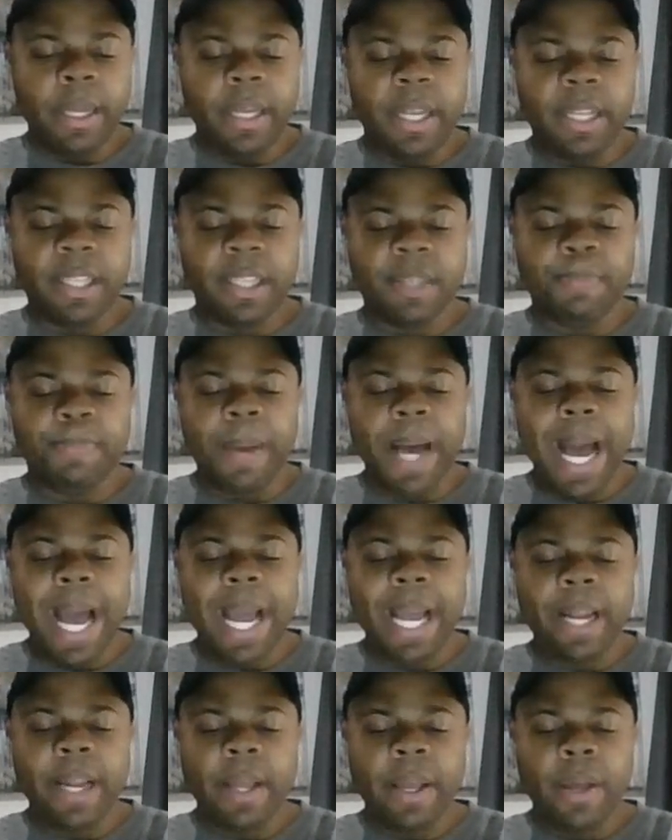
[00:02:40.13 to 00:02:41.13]

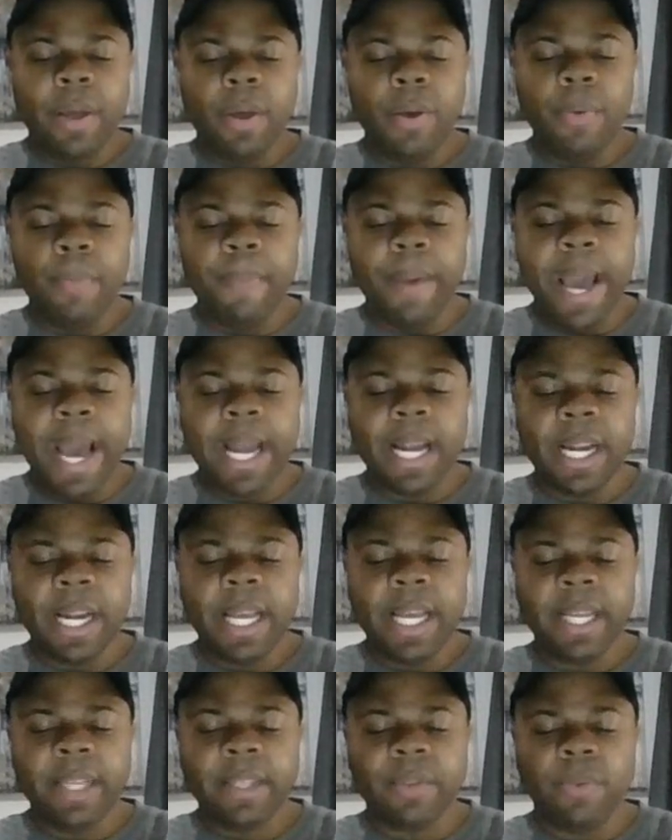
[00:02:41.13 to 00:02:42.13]
Despite
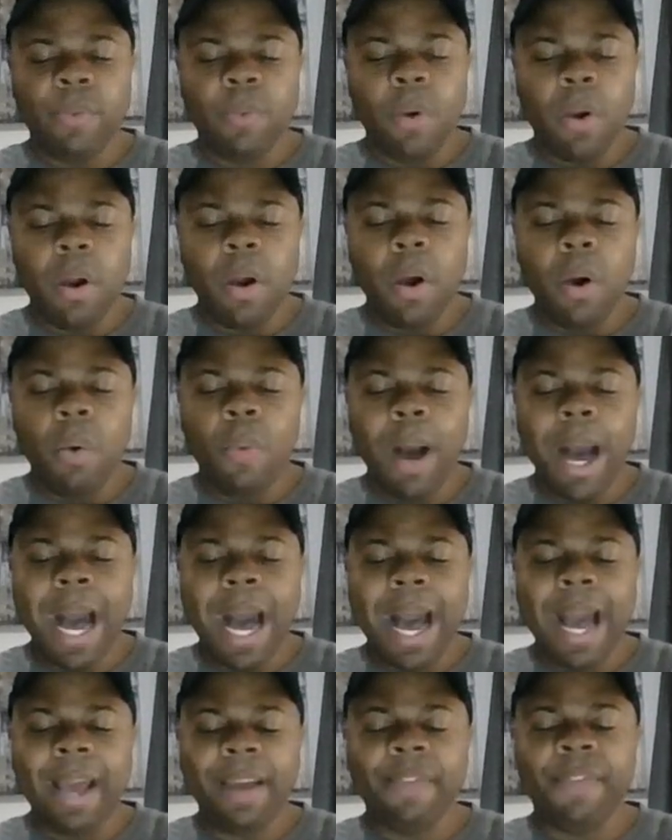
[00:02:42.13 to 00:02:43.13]
humanity's
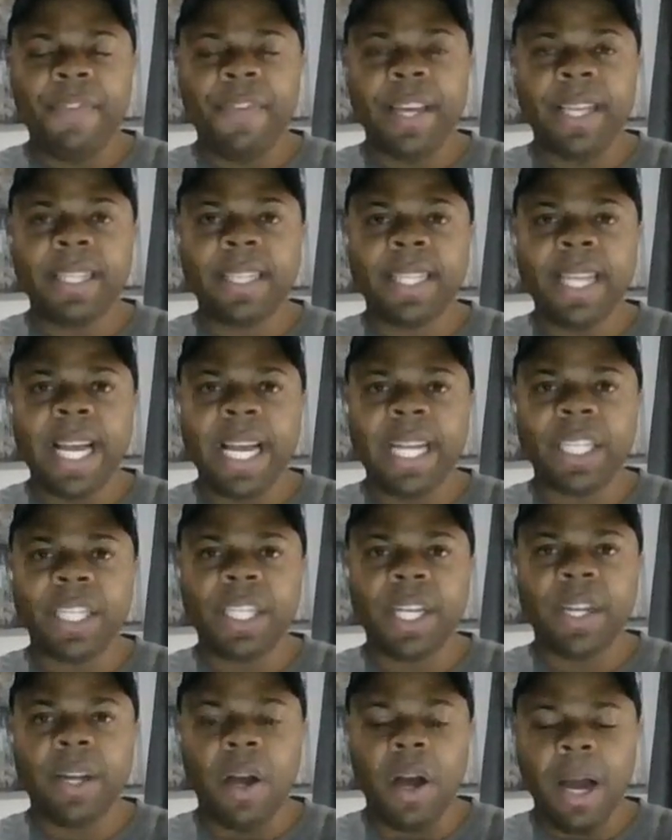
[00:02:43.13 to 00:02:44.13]
worldwide
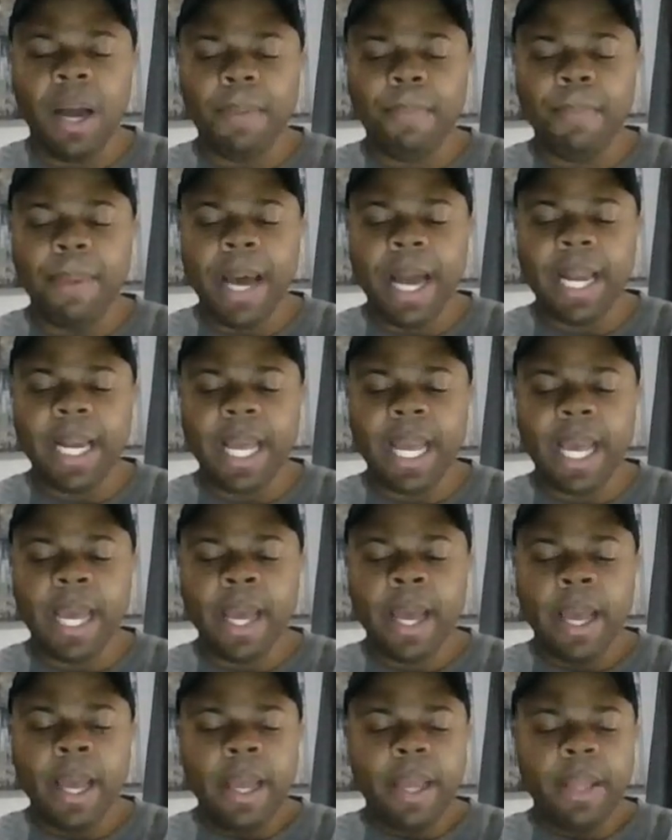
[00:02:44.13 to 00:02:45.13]
fixation on
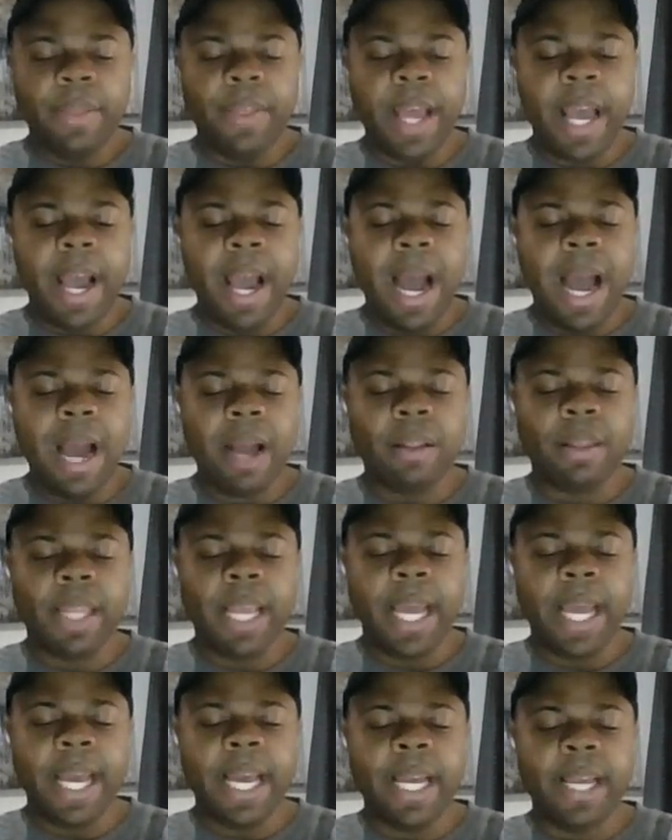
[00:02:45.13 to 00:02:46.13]
money, there are
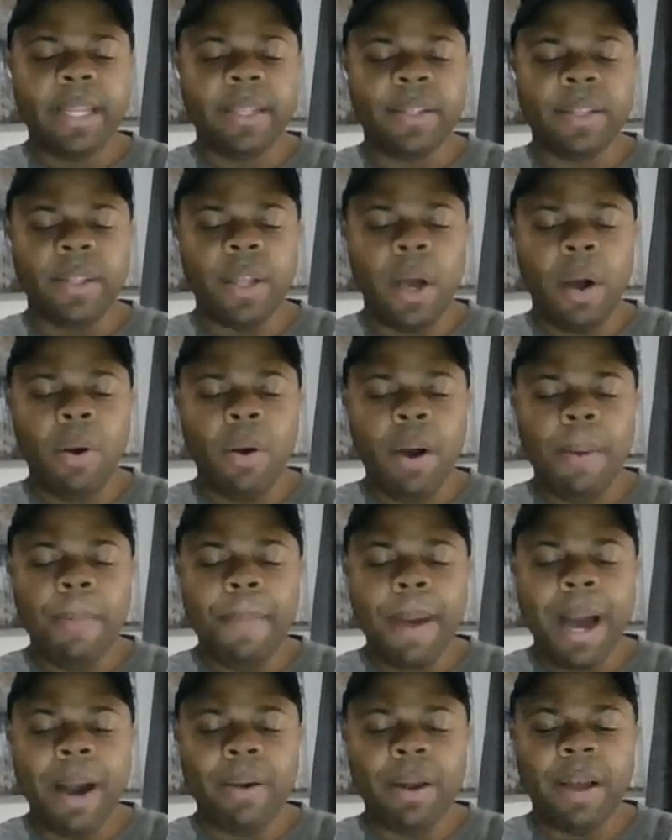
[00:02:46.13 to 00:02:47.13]
things no
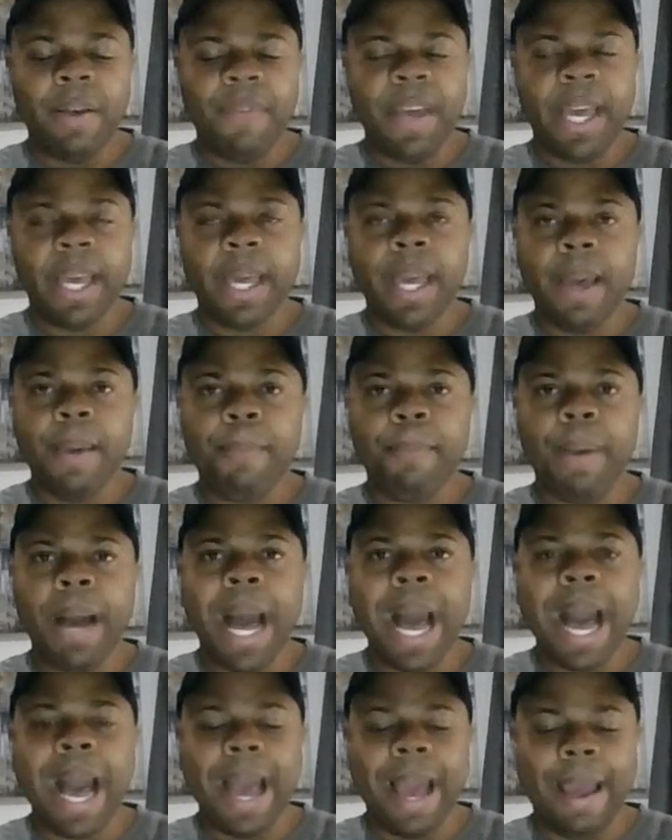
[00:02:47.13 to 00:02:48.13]
amount of it can
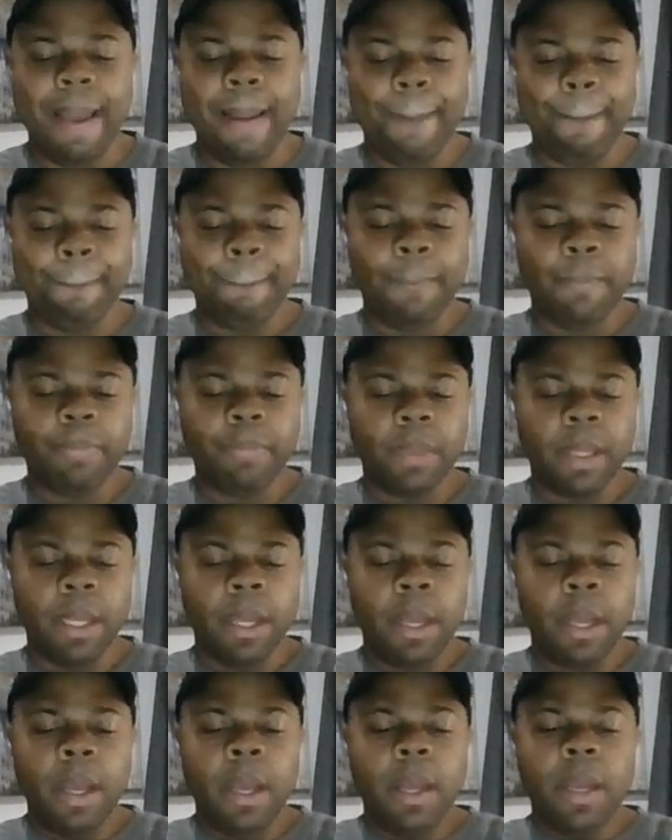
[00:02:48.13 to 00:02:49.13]
buy.
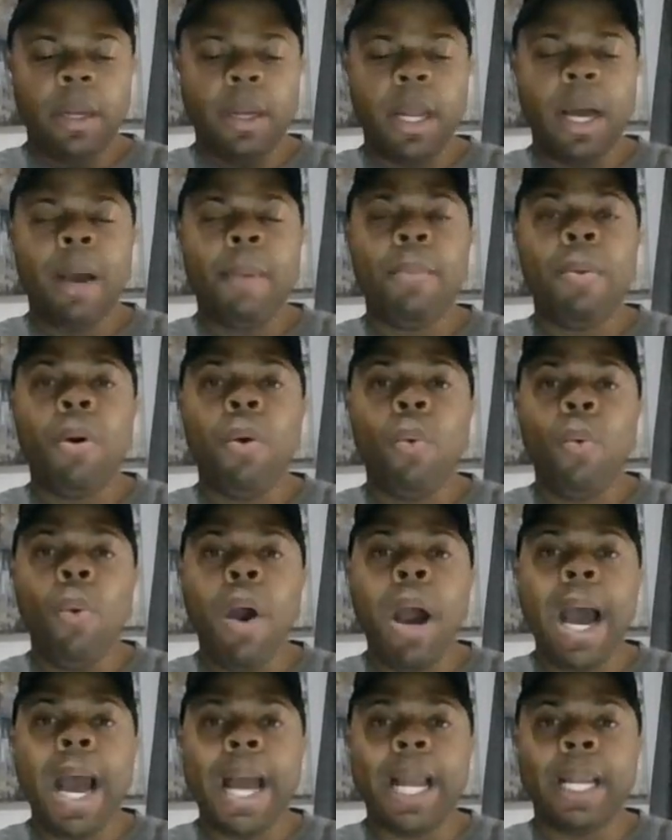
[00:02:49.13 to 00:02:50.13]
Number
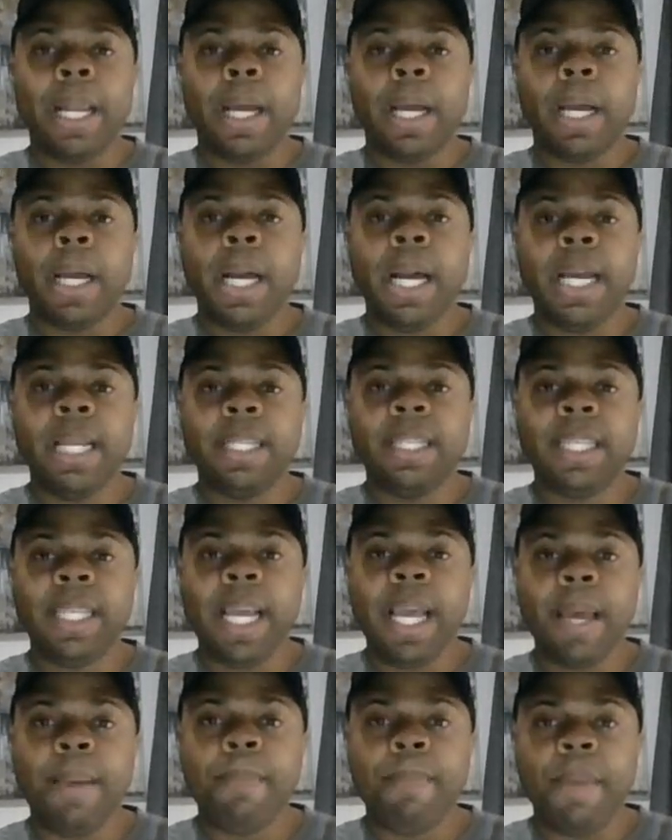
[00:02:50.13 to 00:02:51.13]
one,
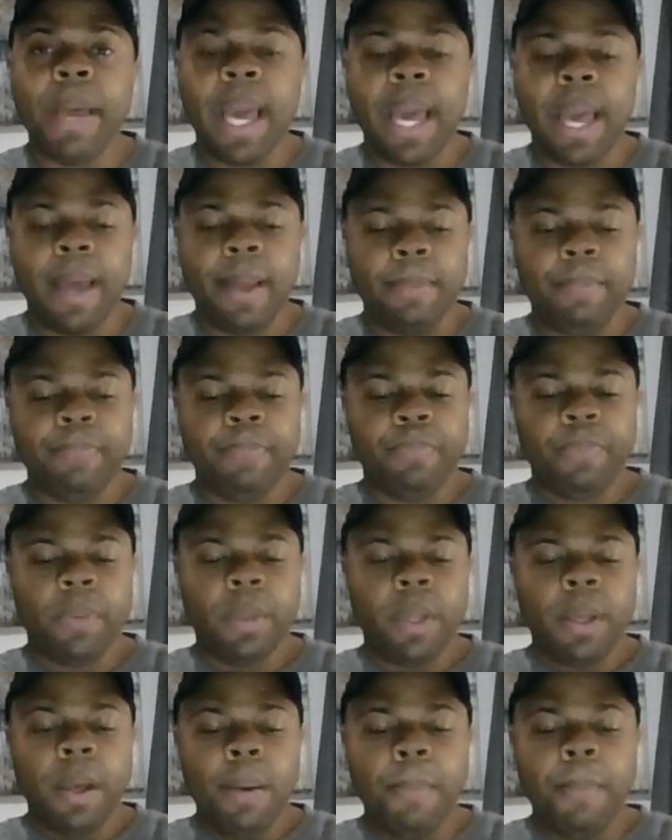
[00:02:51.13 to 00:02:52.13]
contentment.
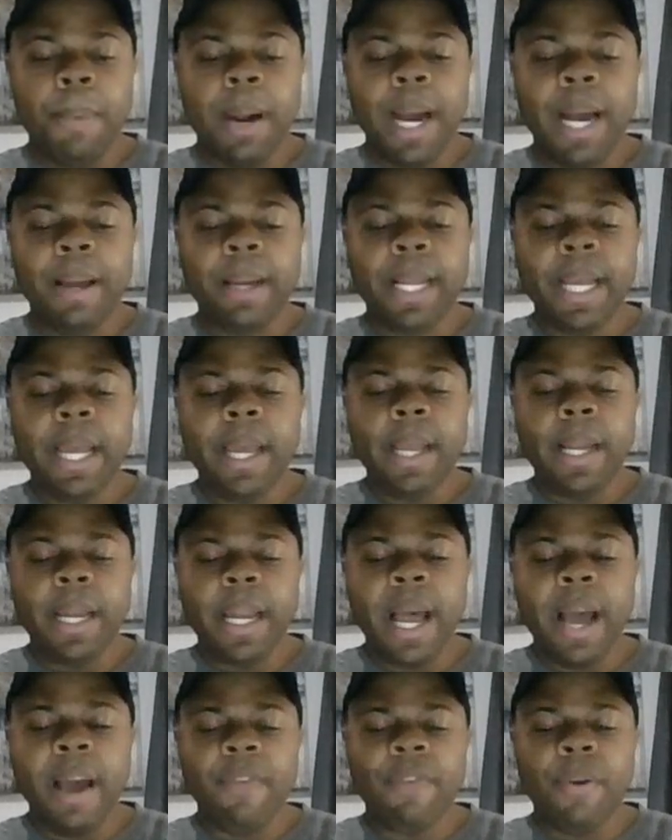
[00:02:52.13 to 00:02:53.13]
Money
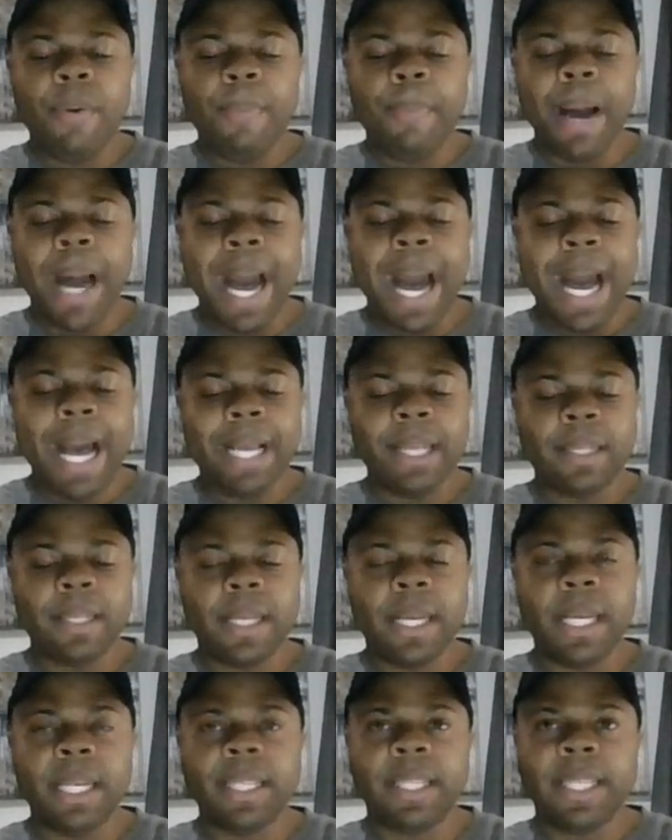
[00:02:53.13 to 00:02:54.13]
never buys
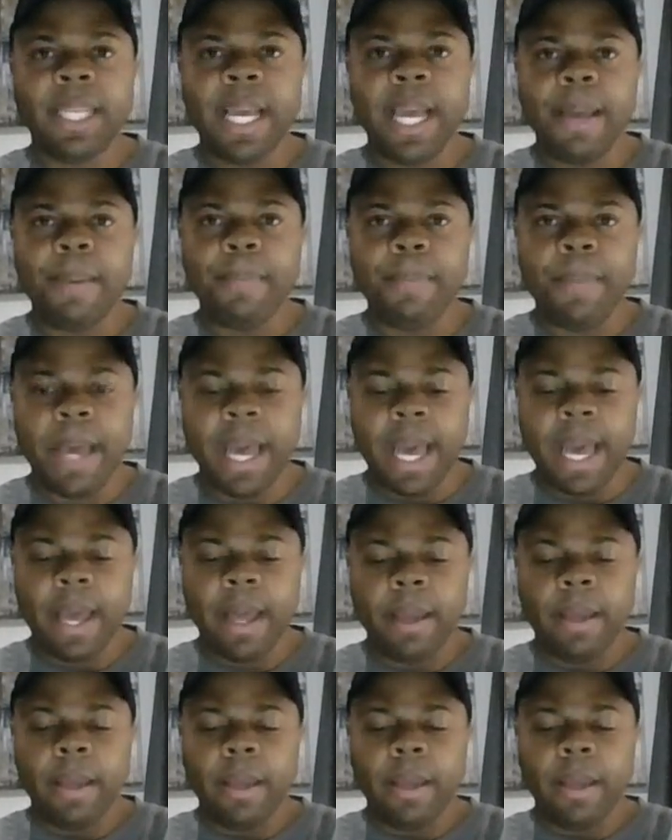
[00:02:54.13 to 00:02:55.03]
contentment